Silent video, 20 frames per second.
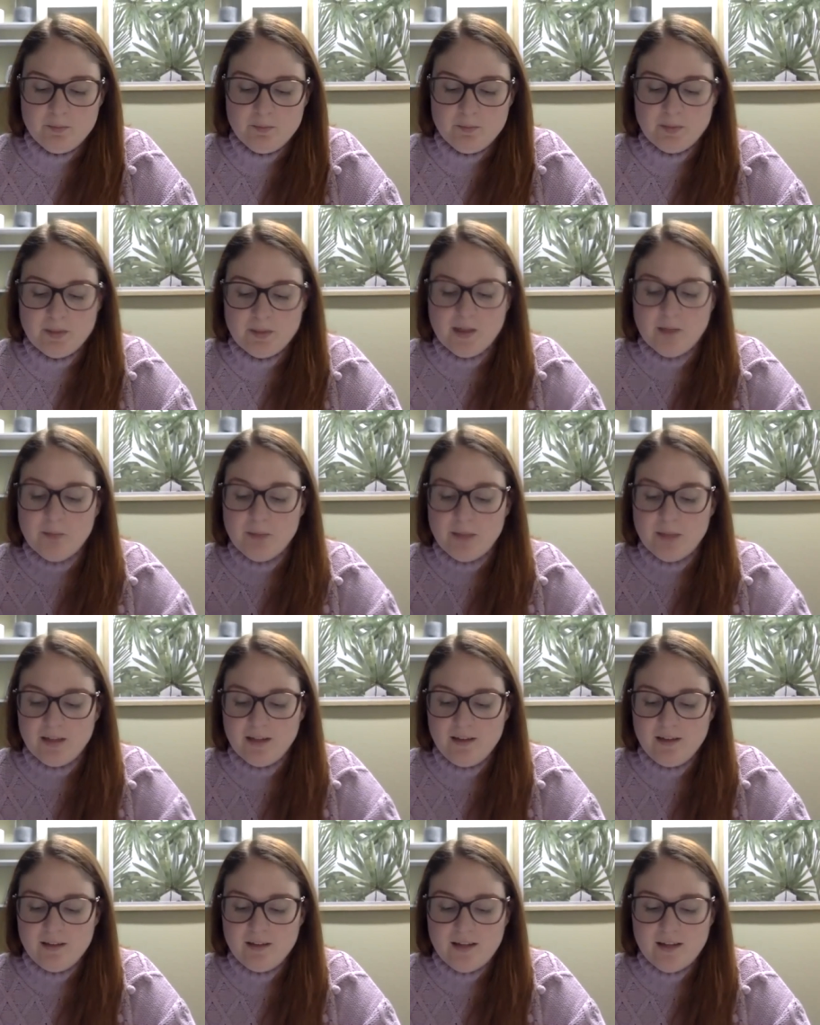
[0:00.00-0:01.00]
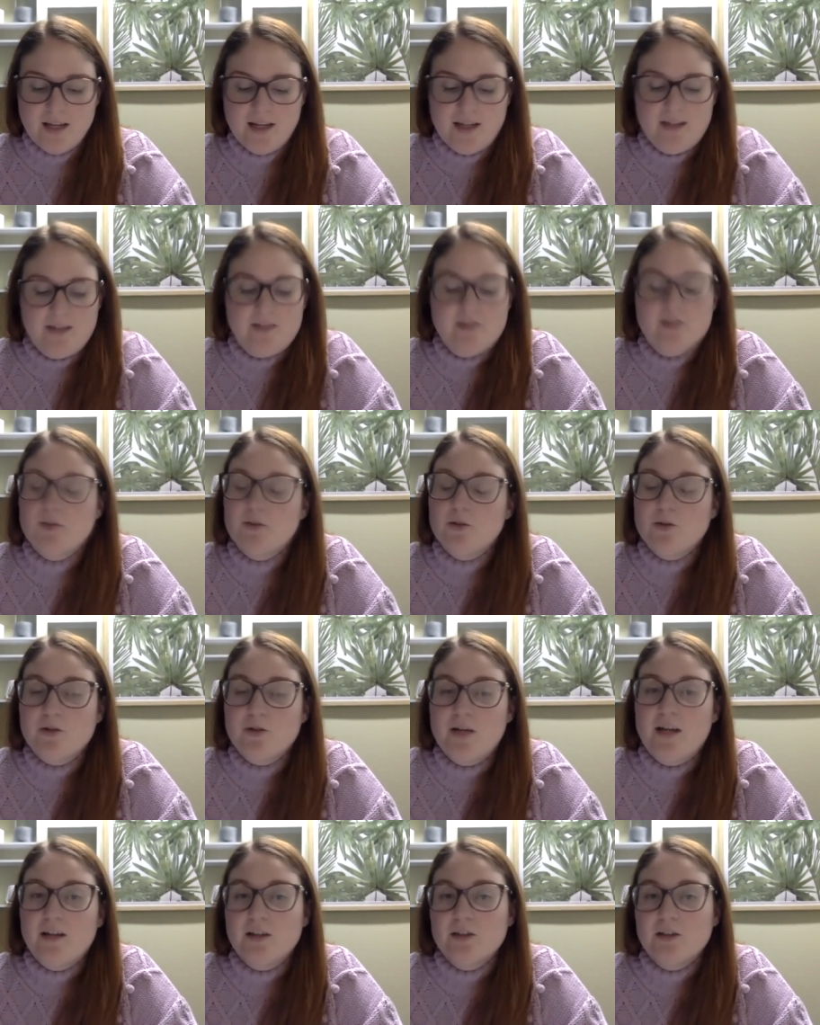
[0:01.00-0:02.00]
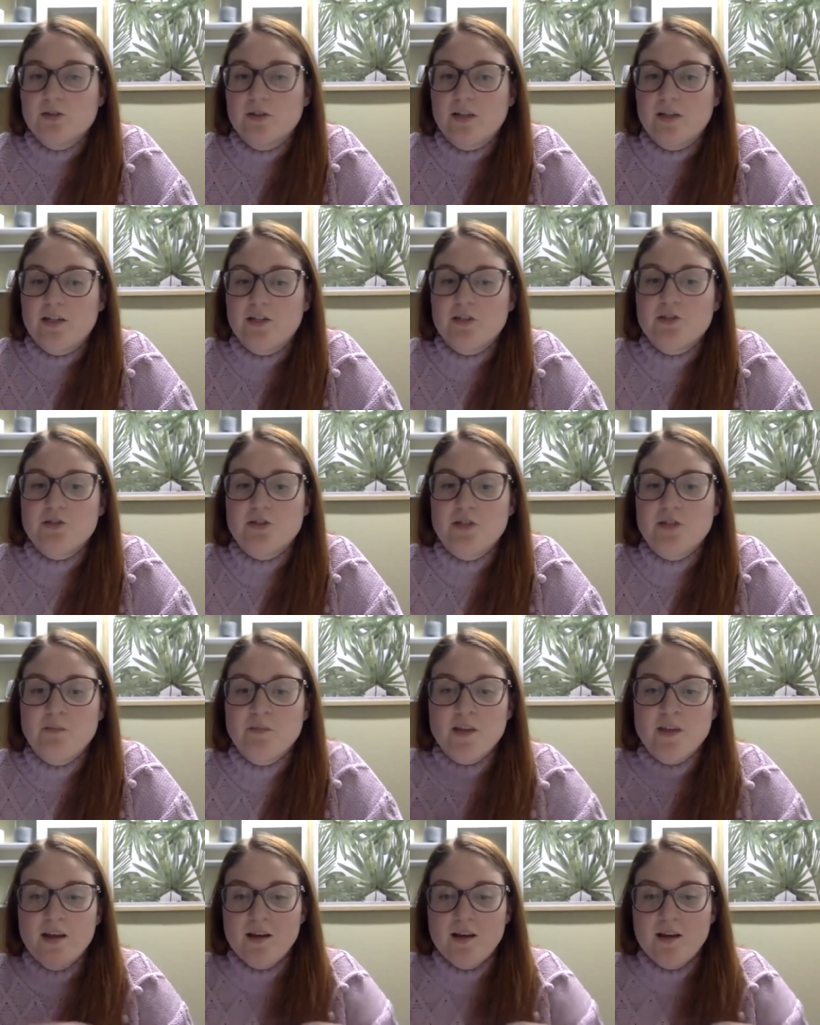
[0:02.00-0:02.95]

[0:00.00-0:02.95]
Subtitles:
become better and to create a strong industry.